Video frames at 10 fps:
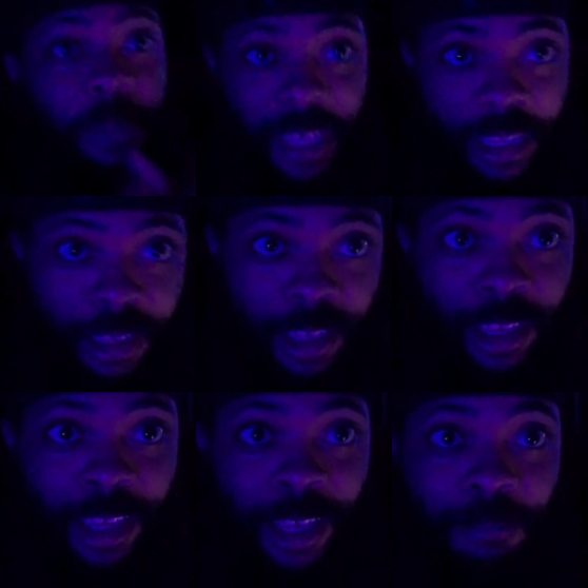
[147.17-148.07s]
me.
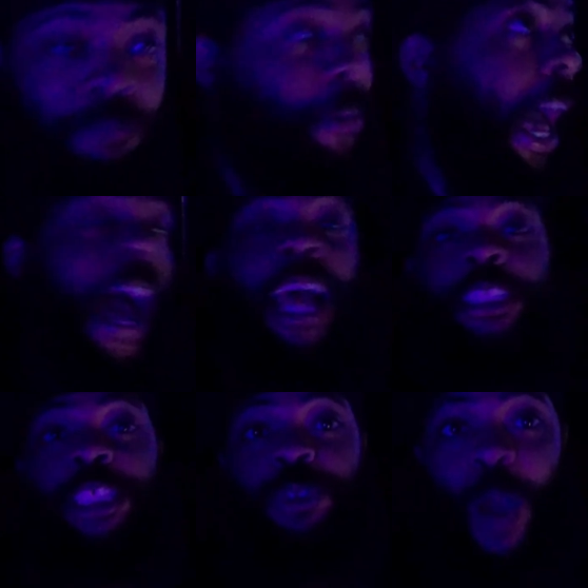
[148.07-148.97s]
I
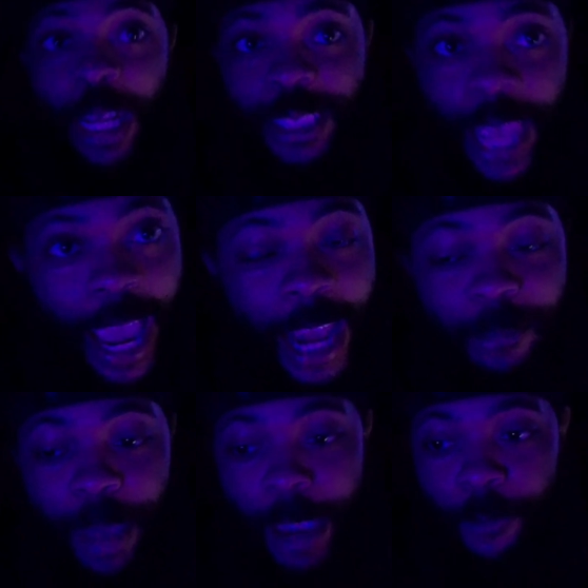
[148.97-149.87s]
just watched the
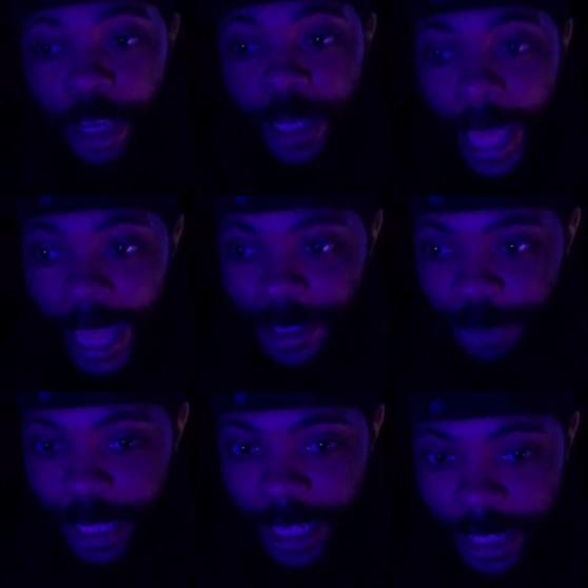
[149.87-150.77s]
anime with class
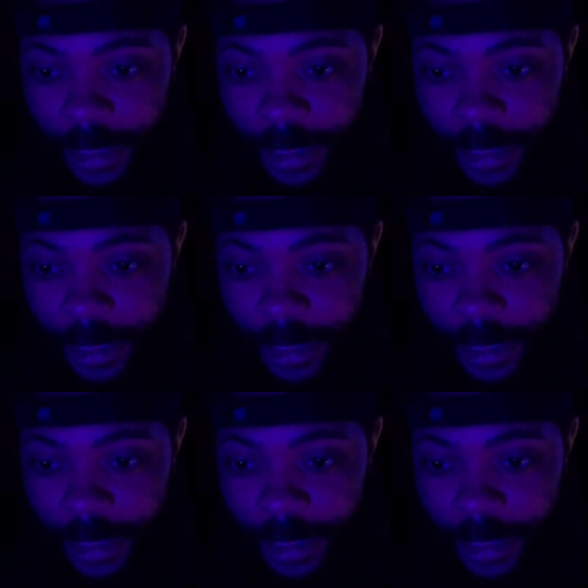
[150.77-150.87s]
B in